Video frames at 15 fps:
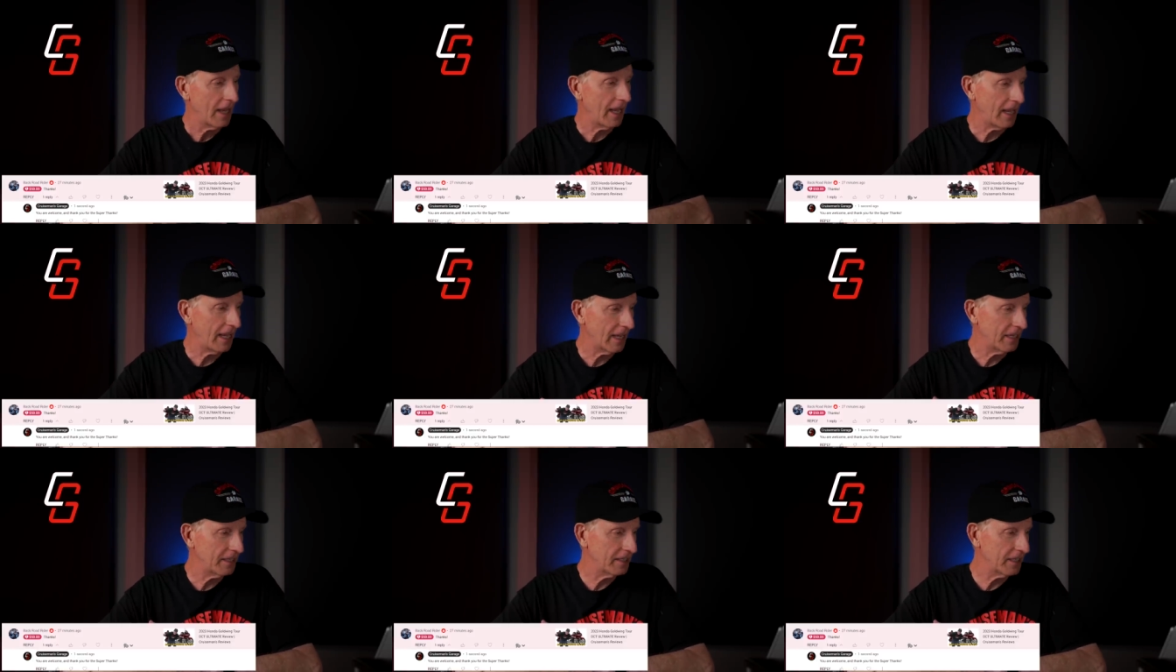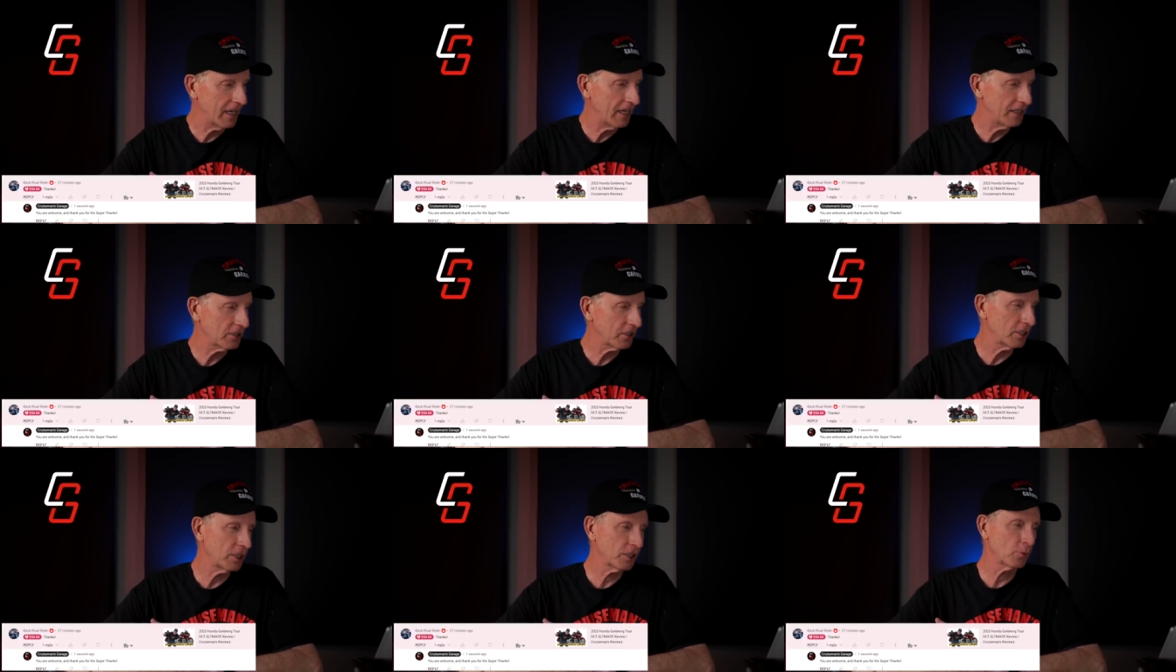And uh,
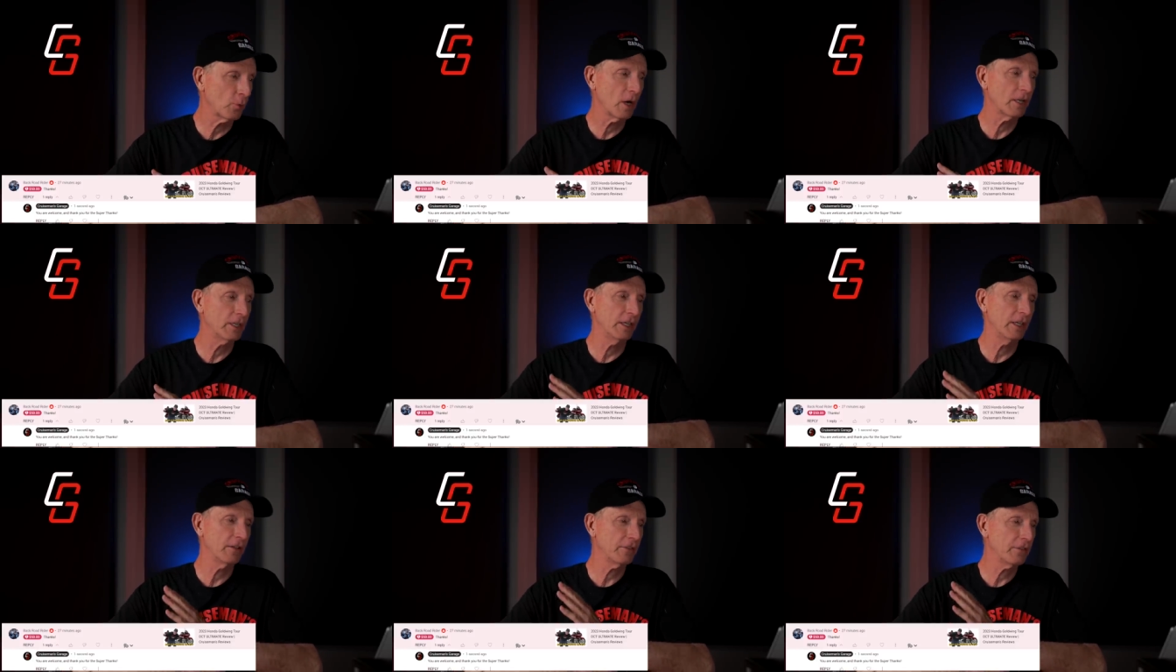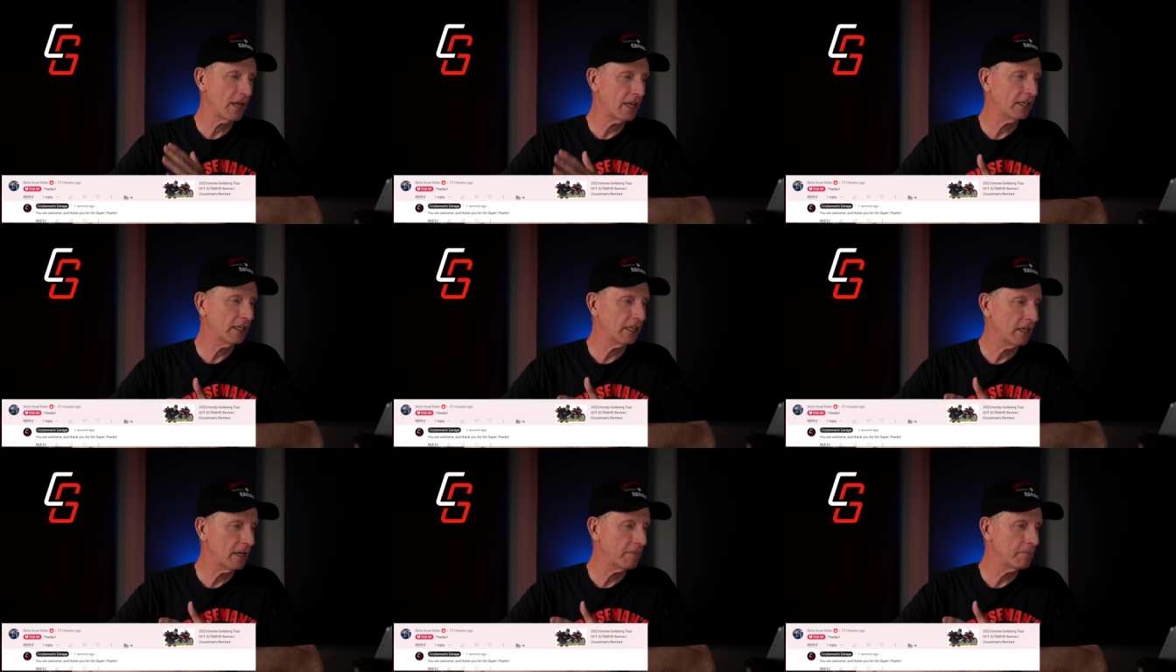so I just wanted to thank
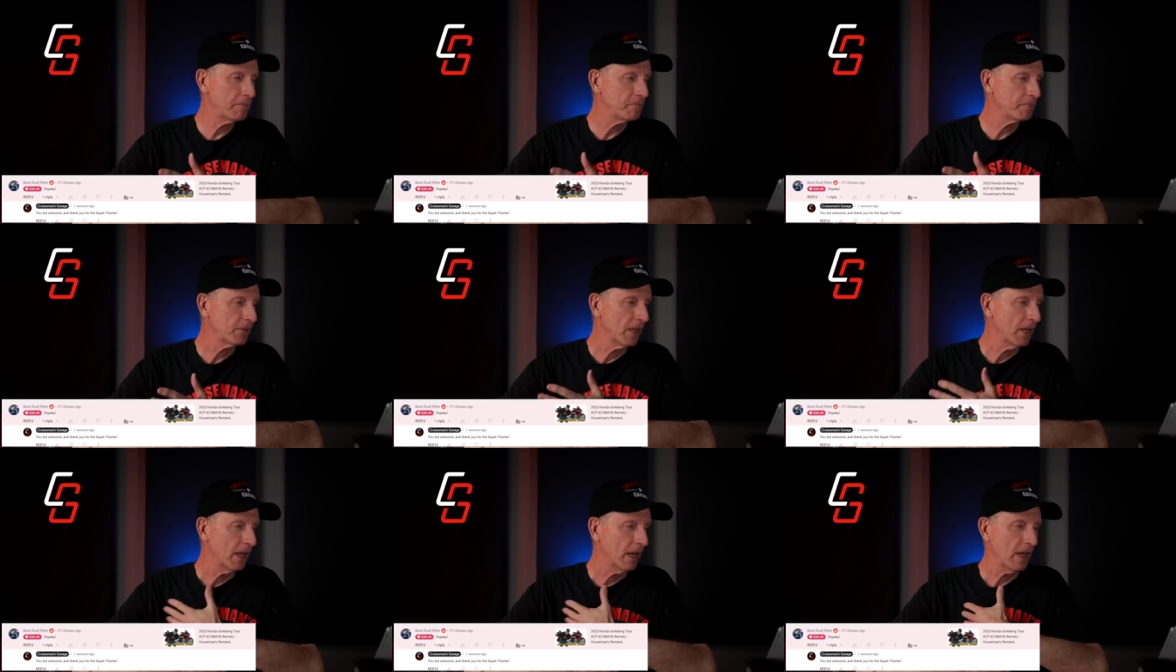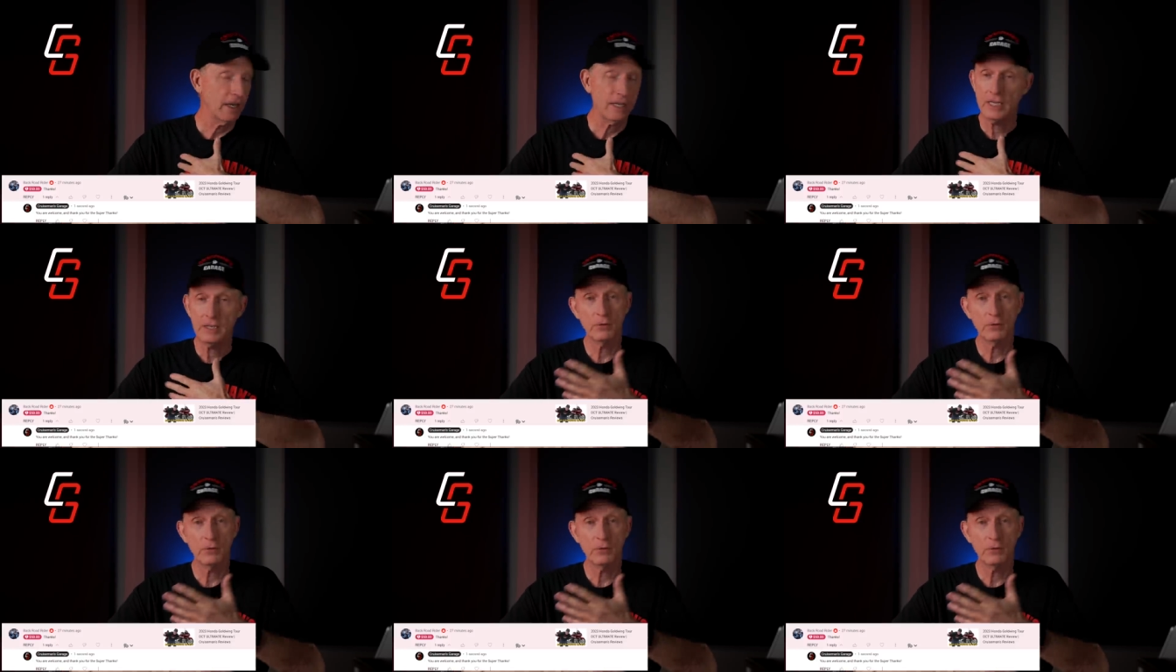him uh, he